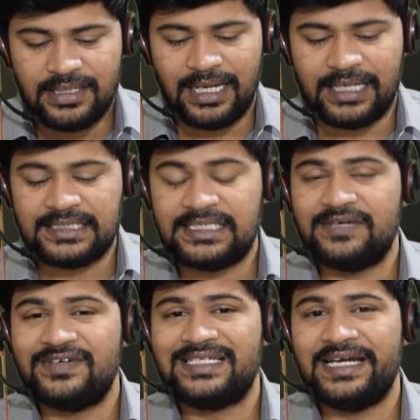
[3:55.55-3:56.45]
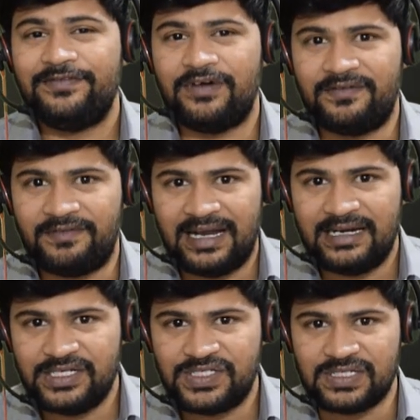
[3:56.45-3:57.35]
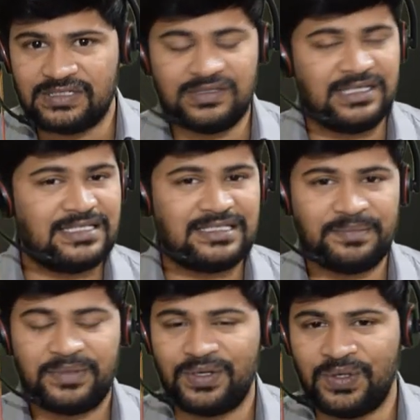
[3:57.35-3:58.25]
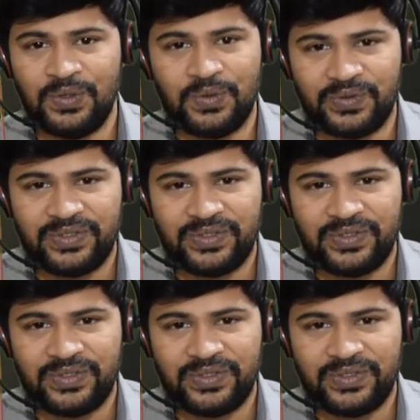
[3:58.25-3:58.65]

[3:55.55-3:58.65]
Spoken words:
and server-side form validation. So this is something new.